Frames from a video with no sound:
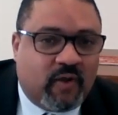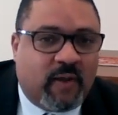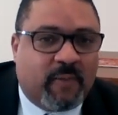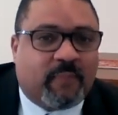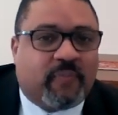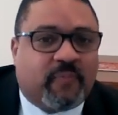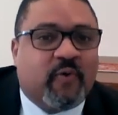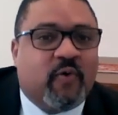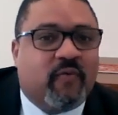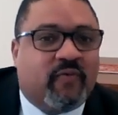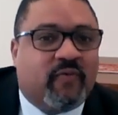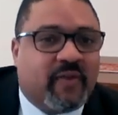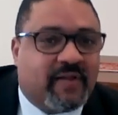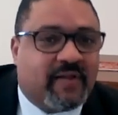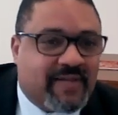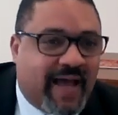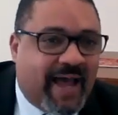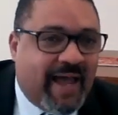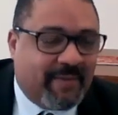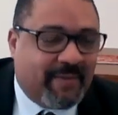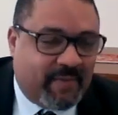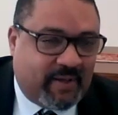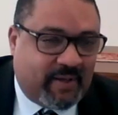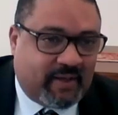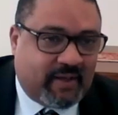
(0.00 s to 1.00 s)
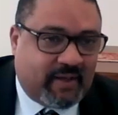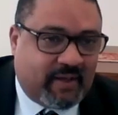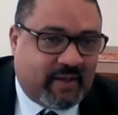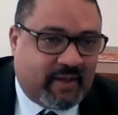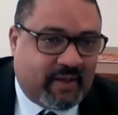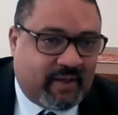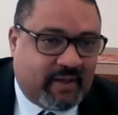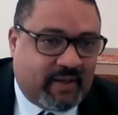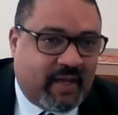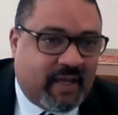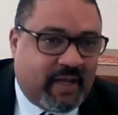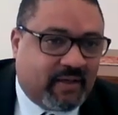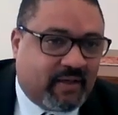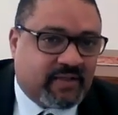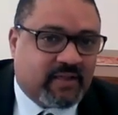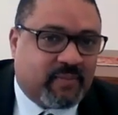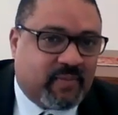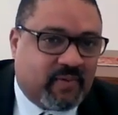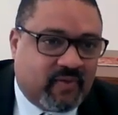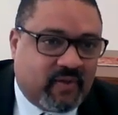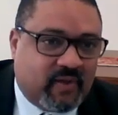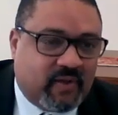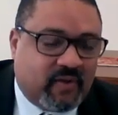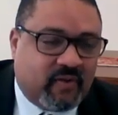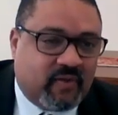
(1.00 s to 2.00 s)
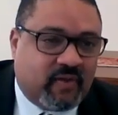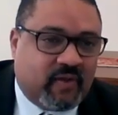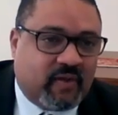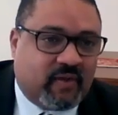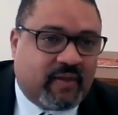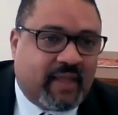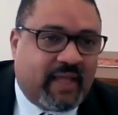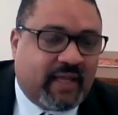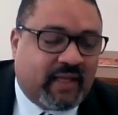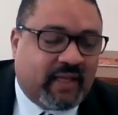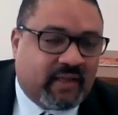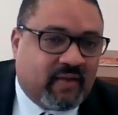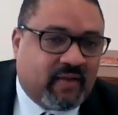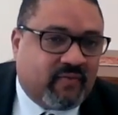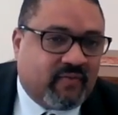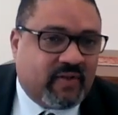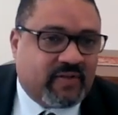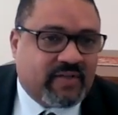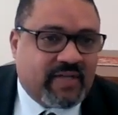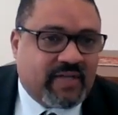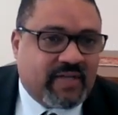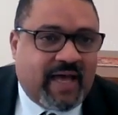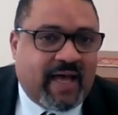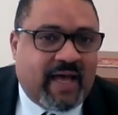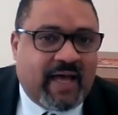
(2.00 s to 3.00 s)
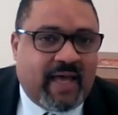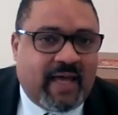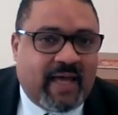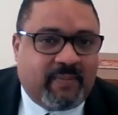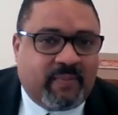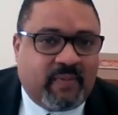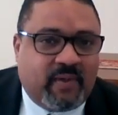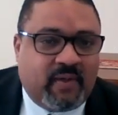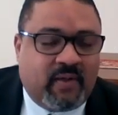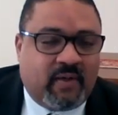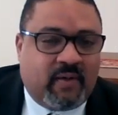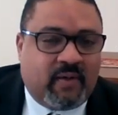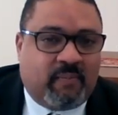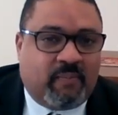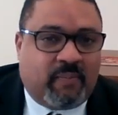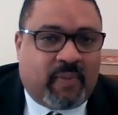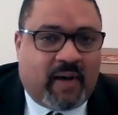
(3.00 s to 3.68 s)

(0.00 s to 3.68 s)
improve the timing and cut some of the length of the time